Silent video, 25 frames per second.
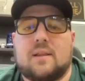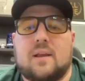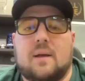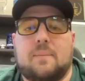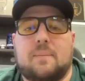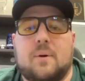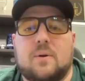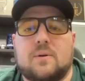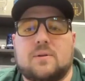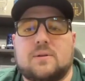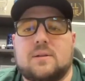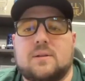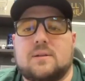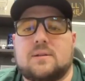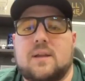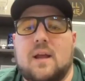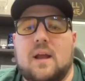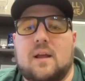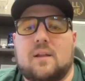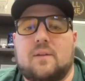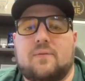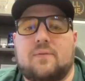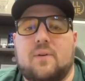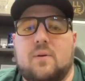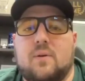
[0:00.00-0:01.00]
that person to stay
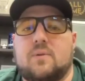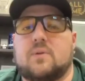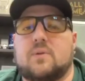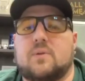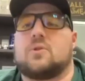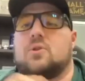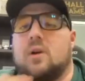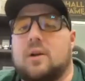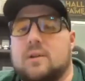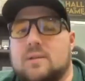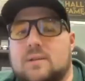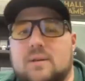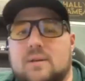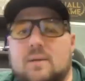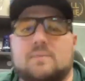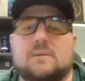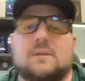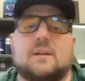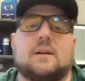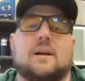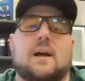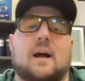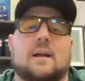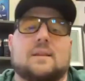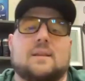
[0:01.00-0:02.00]
on the phone? Could Sean
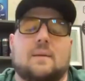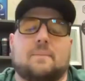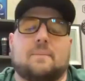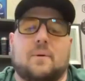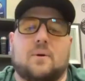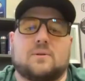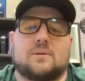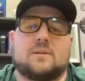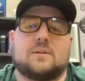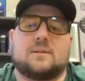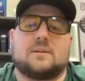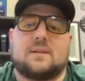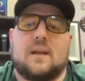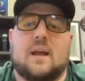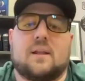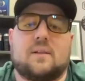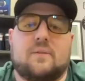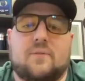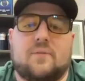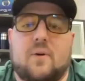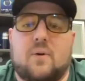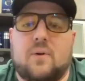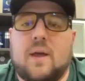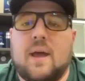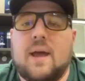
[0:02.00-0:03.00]
Simpson have got that person to stay on the
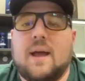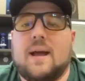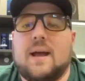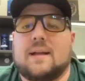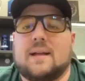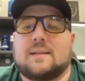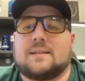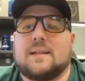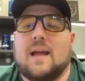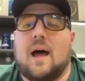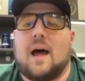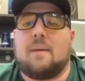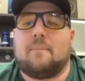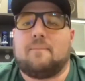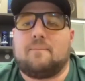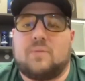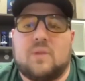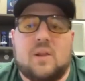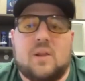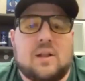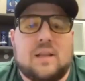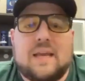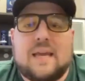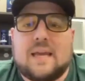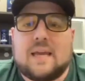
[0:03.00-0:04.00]
phone? It's not
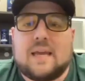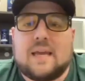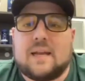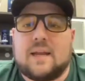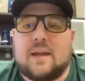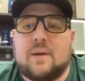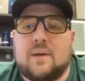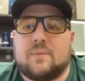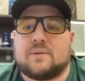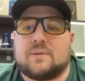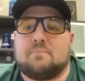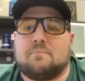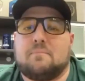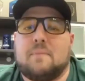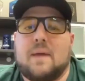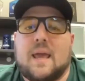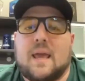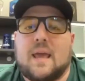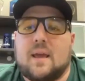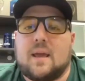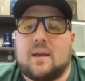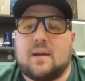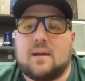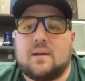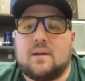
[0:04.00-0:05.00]
the lead, it was
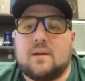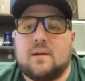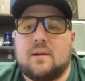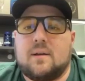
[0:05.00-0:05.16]
me.